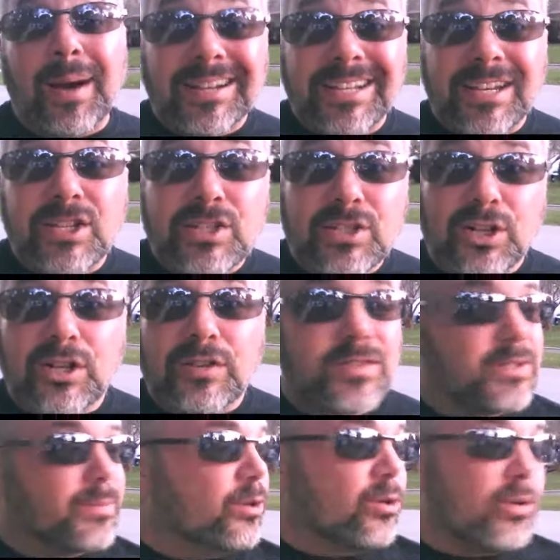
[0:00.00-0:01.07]
Monty
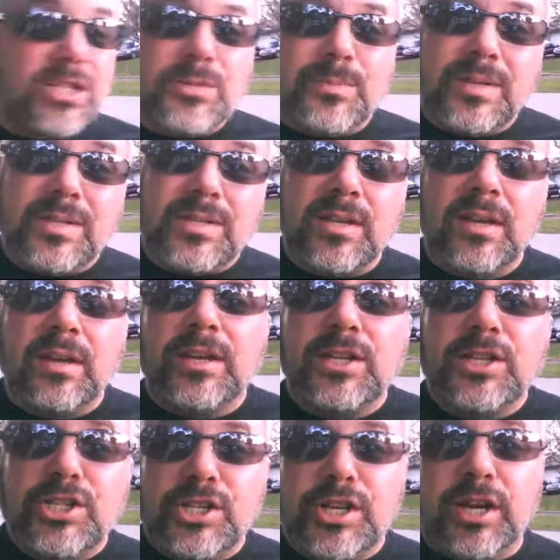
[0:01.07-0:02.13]
deserves some Christmas
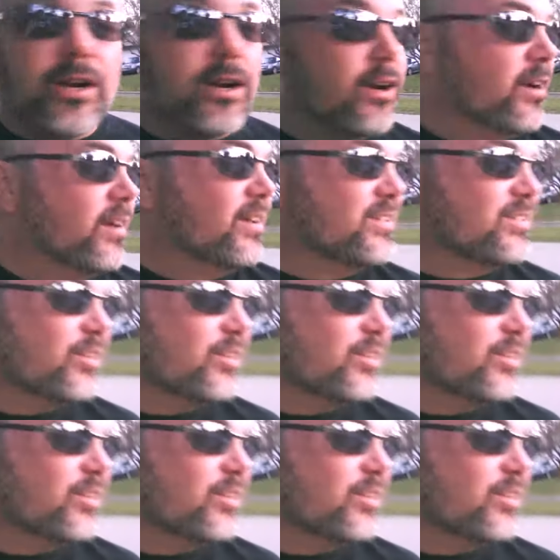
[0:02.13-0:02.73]
cheer.